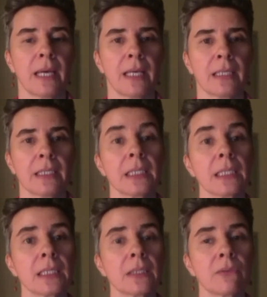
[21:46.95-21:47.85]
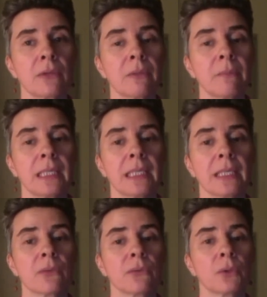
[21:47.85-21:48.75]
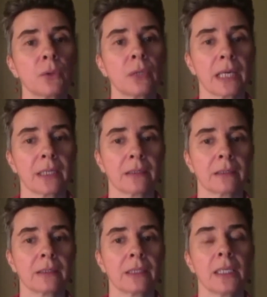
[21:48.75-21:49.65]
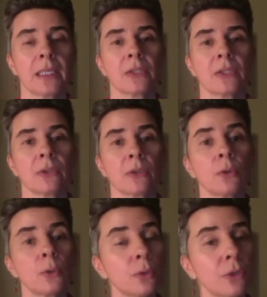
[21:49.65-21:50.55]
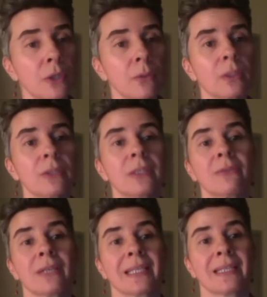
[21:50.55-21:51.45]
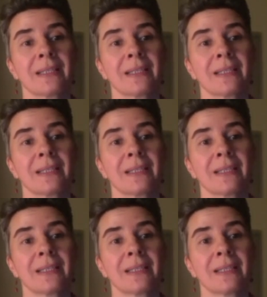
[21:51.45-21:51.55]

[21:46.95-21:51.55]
And this is the very meaning of yoga, is the union with the divine.